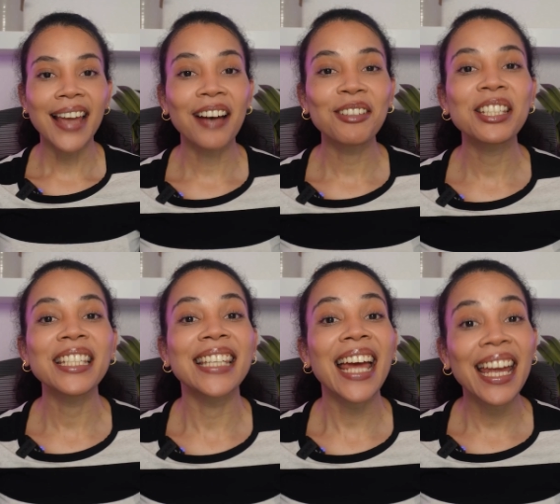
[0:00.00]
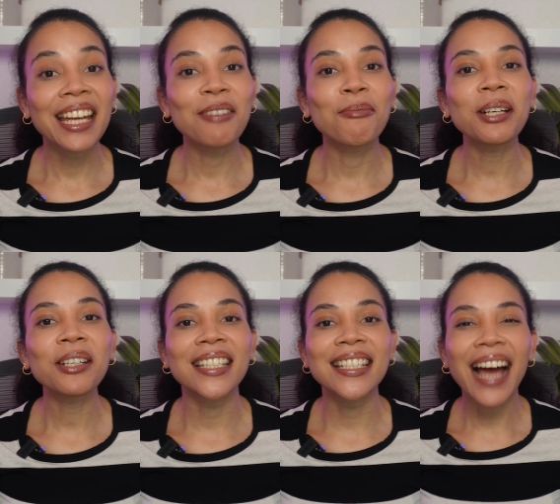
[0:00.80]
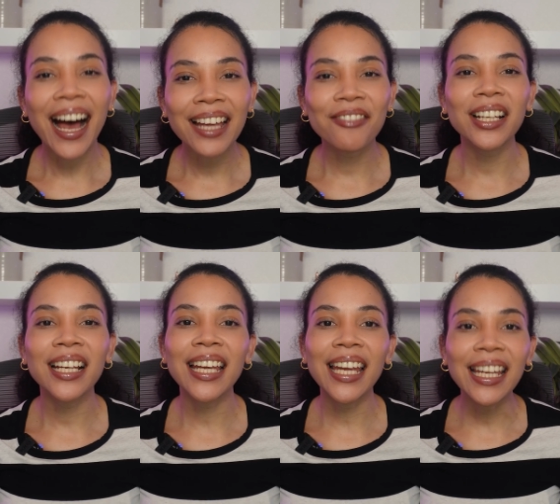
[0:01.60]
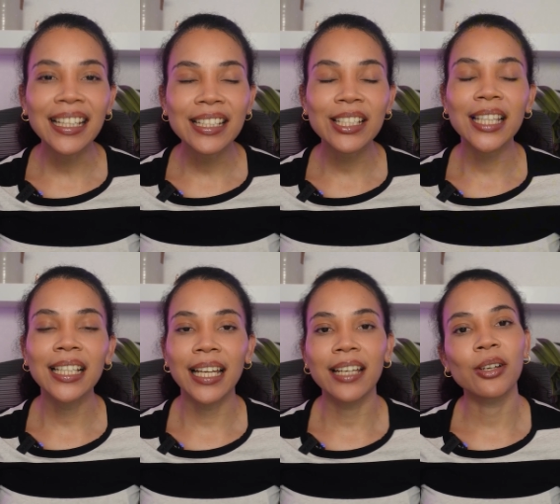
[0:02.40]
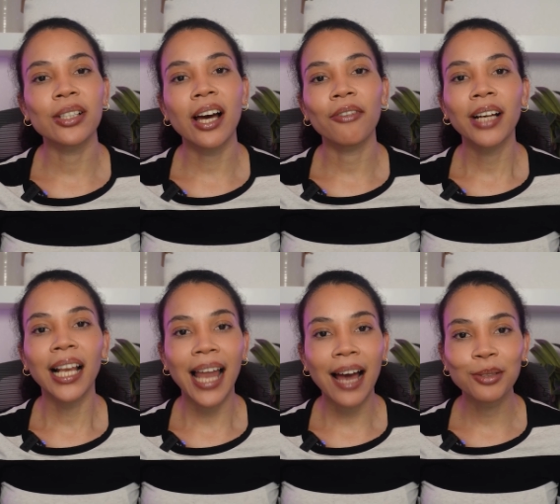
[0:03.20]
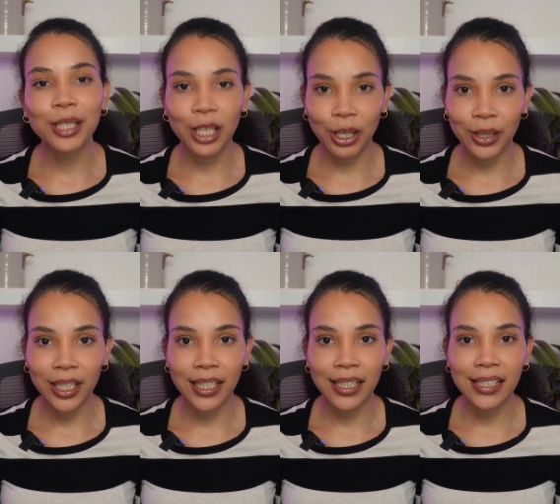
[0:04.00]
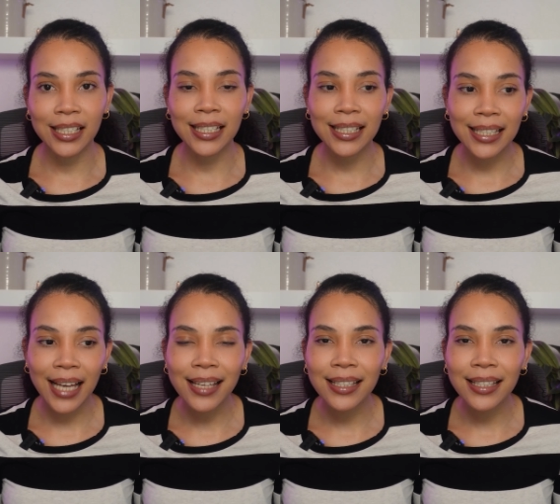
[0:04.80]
Now, today we're diving into the layers of cloud security to discuss